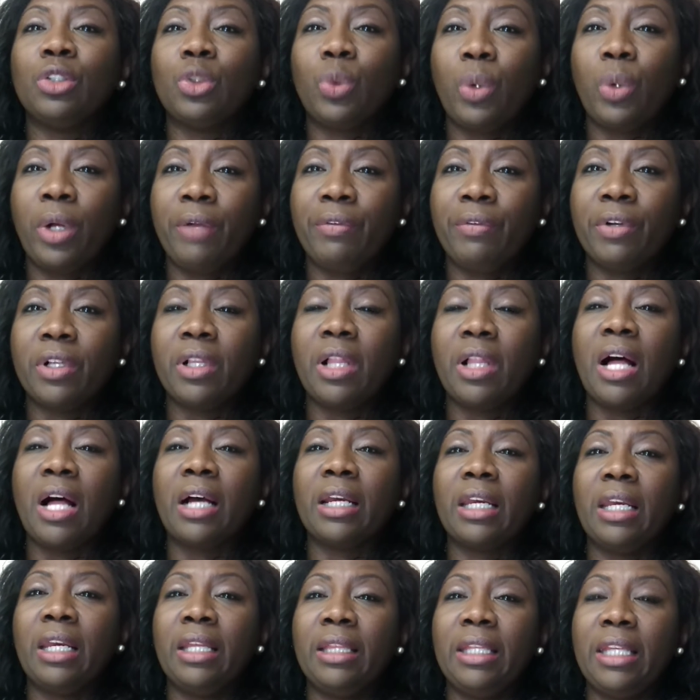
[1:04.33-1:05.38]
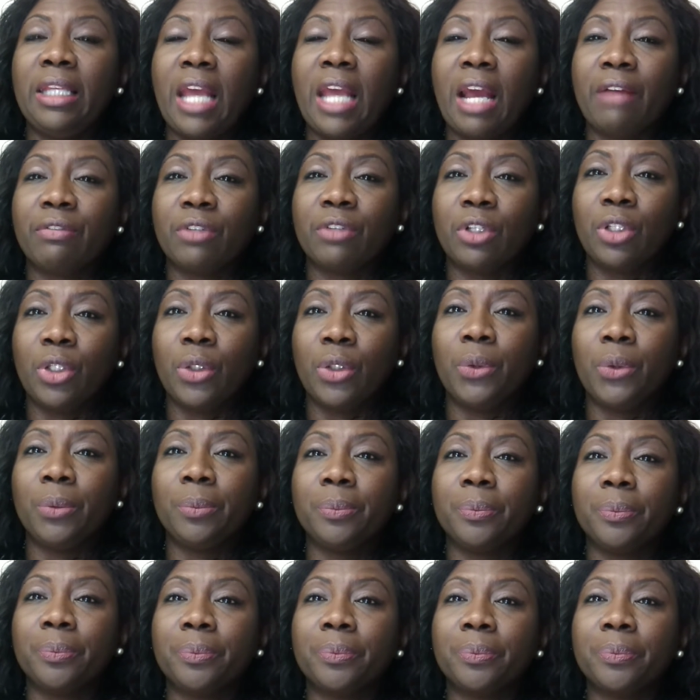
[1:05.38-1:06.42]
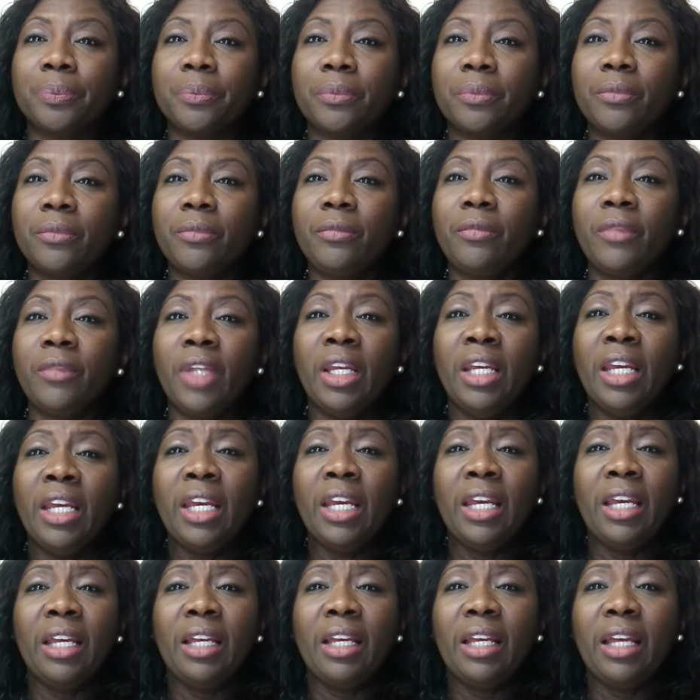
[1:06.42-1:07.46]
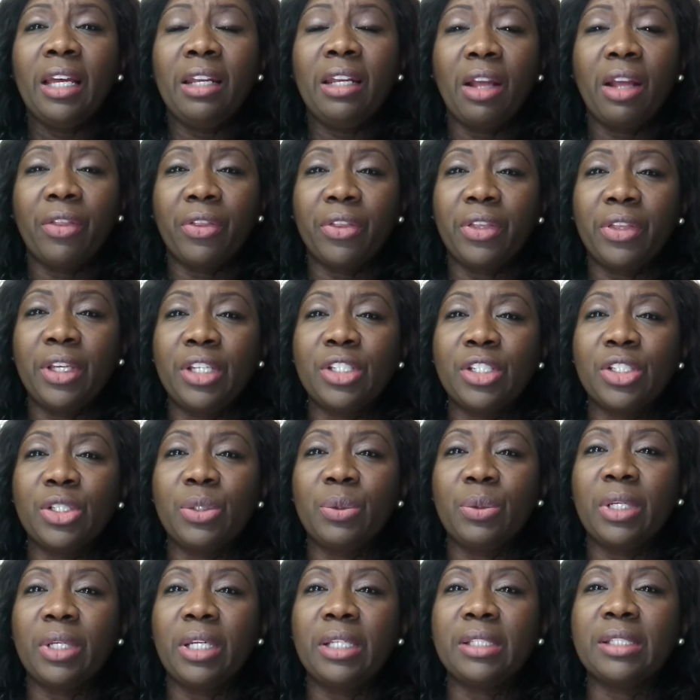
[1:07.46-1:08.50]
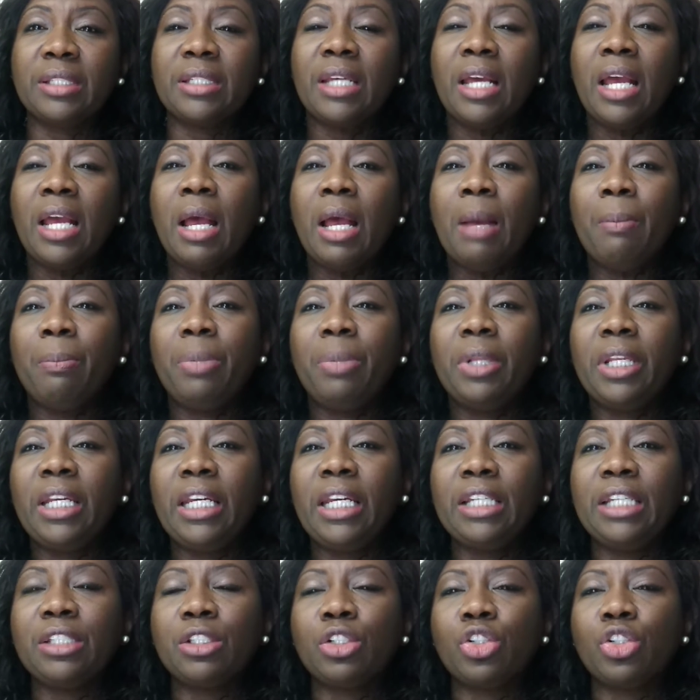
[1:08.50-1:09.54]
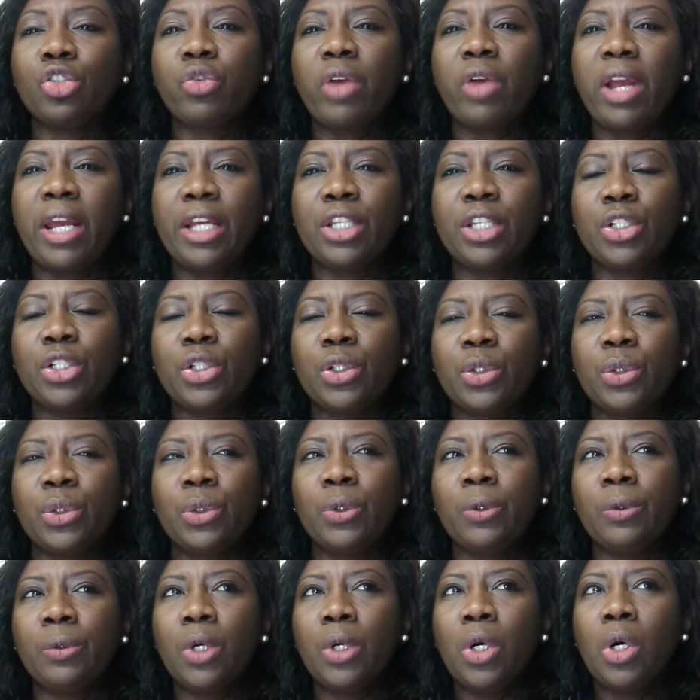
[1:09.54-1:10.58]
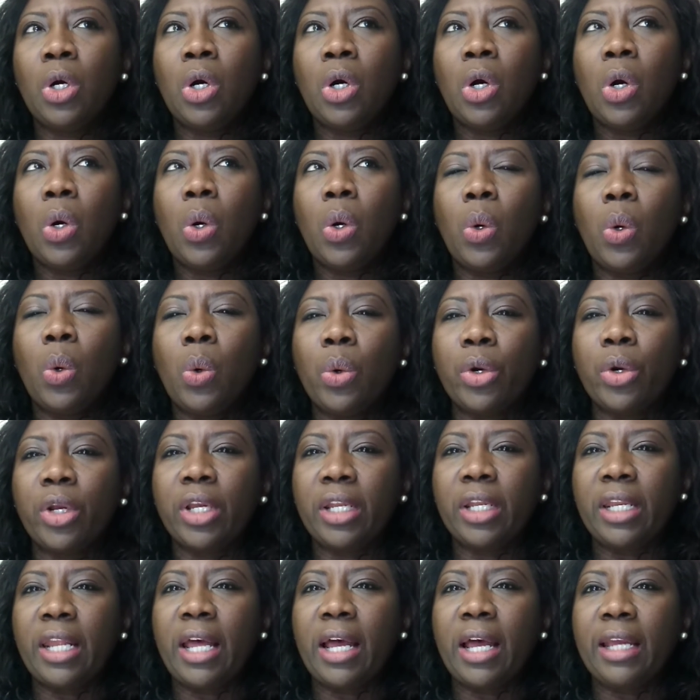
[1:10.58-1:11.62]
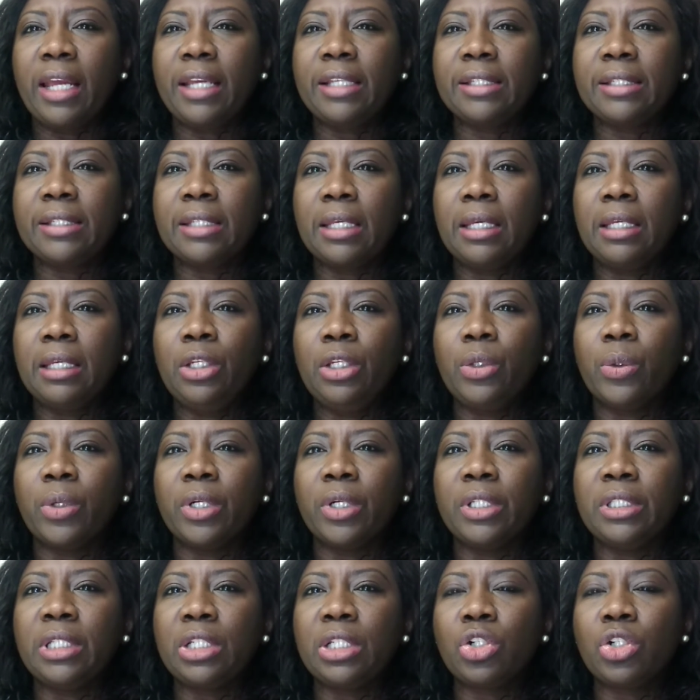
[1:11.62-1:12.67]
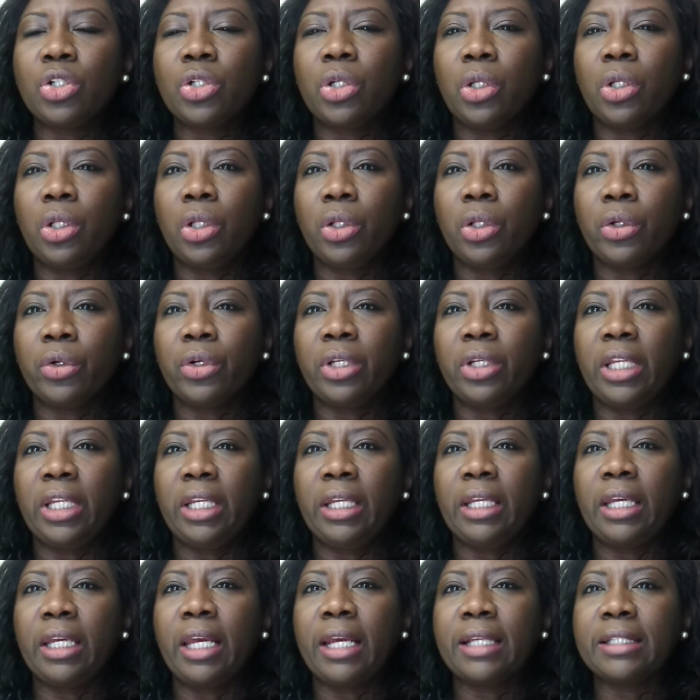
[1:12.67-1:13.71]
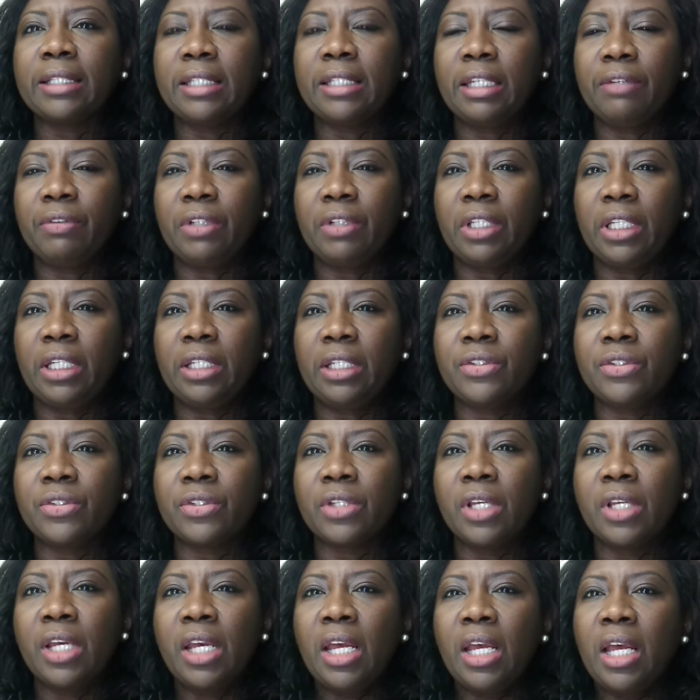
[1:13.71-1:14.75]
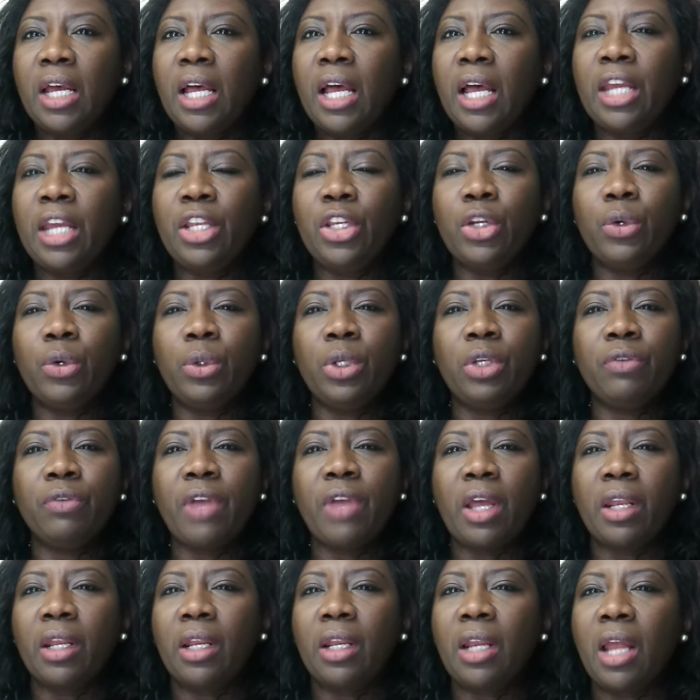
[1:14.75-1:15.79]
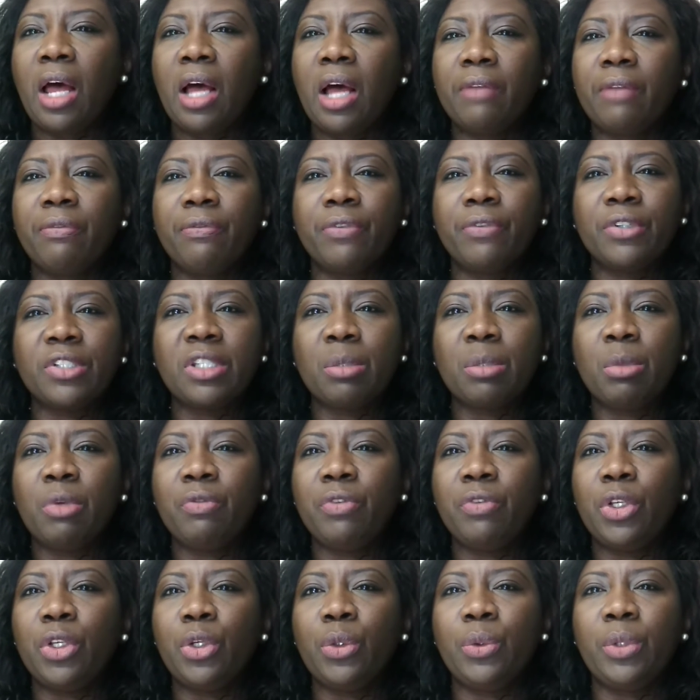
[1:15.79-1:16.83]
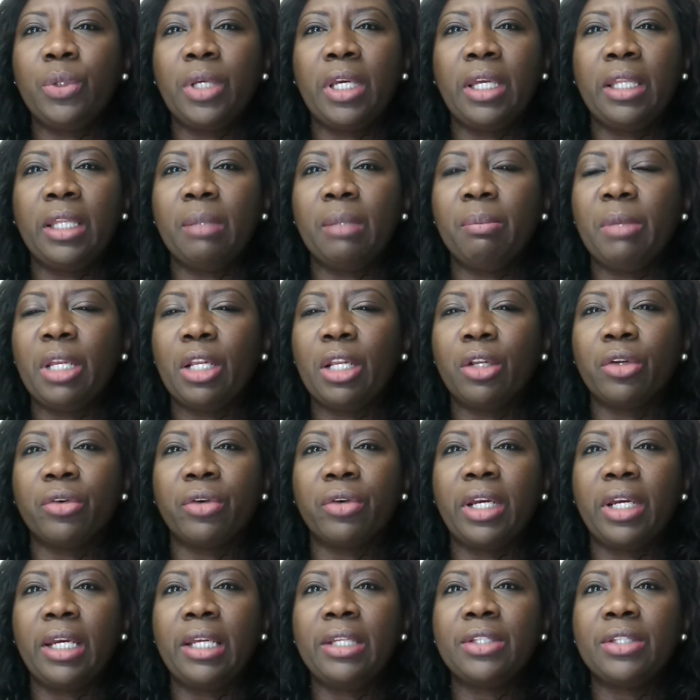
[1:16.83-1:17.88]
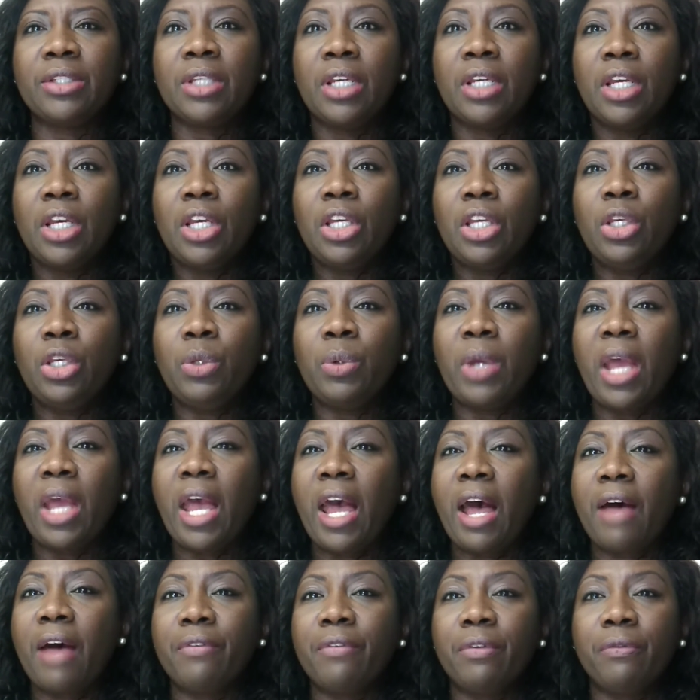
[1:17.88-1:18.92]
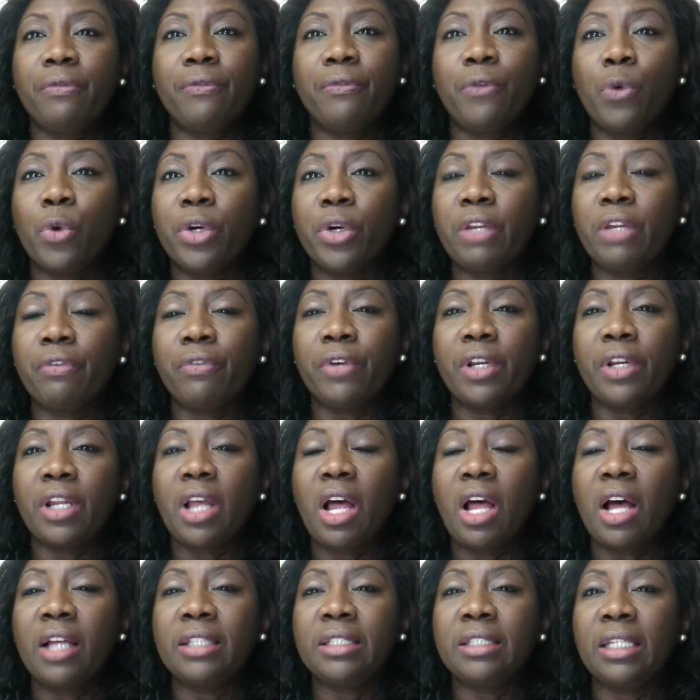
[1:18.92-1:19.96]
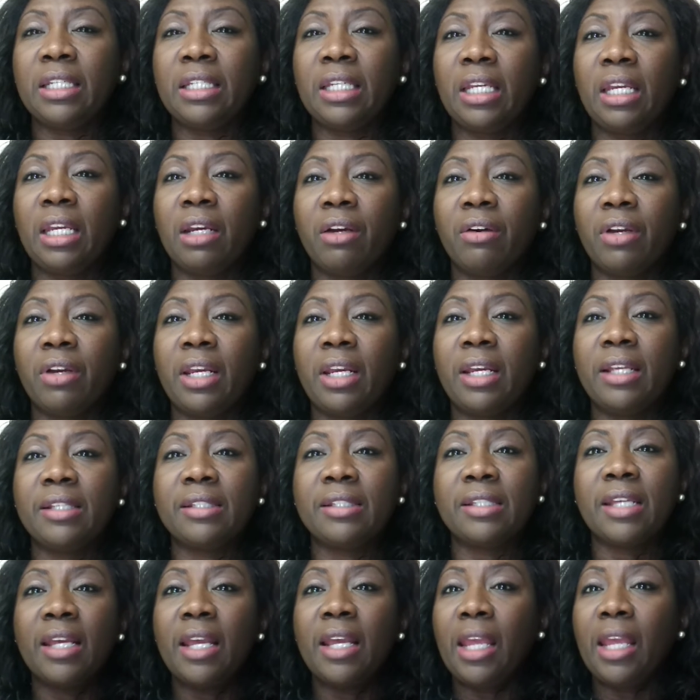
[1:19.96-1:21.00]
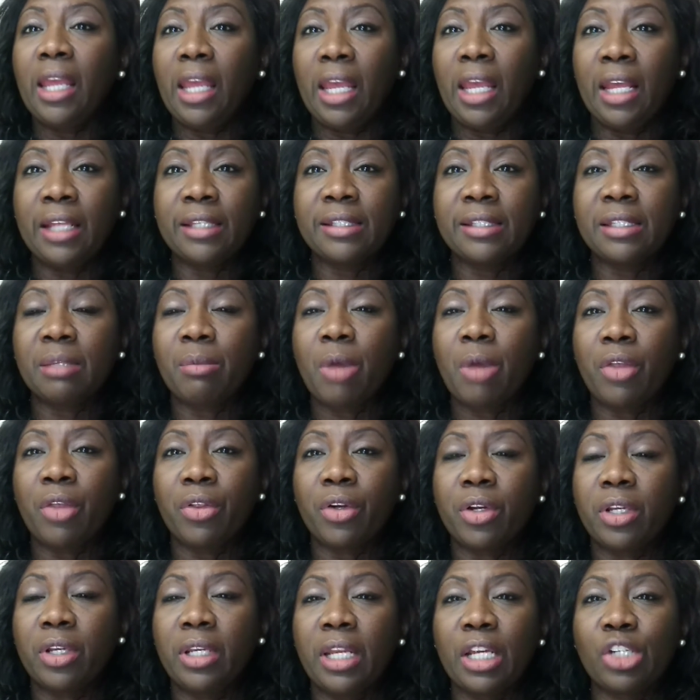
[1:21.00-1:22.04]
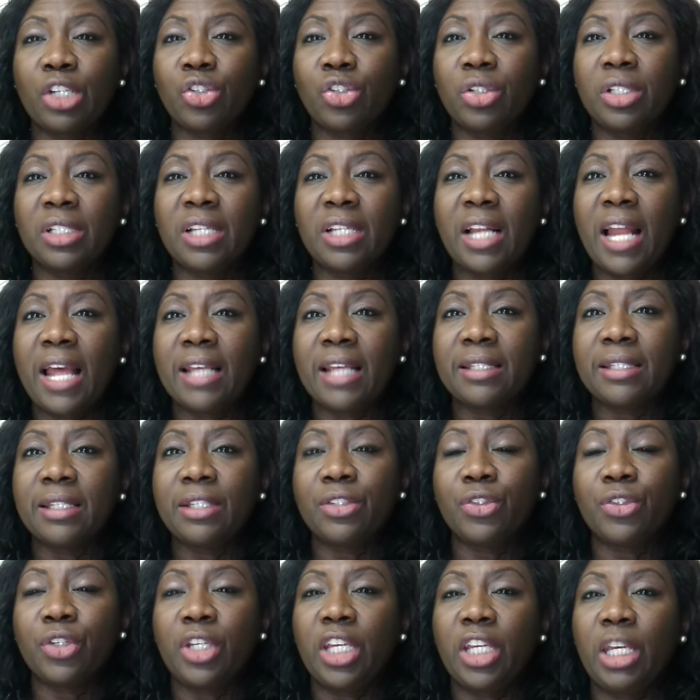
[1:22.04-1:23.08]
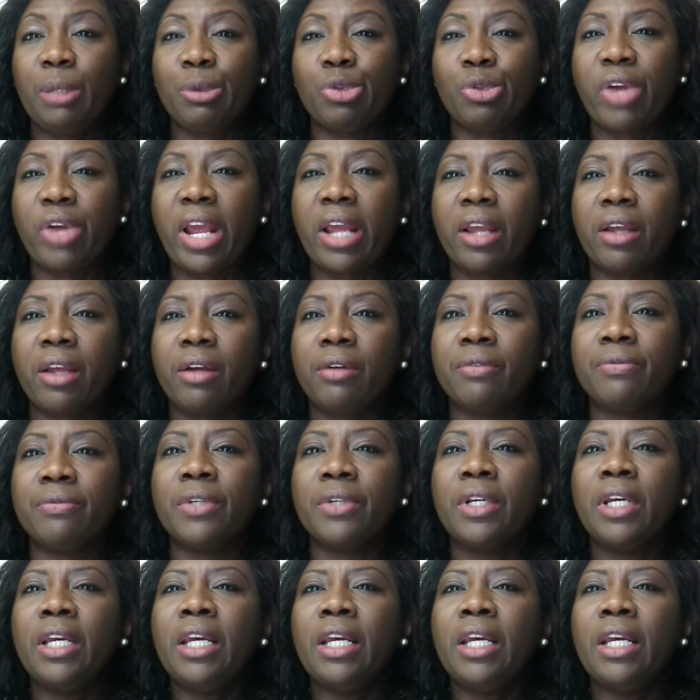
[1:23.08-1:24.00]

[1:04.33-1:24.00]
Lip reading: 12 o'clock in the afternoon. Another thing, students, please try to organize your digital learning activities. I know you've got a lot. For some of you in the middle grades, you have 4 different content areas and some other connection classes to keep track of.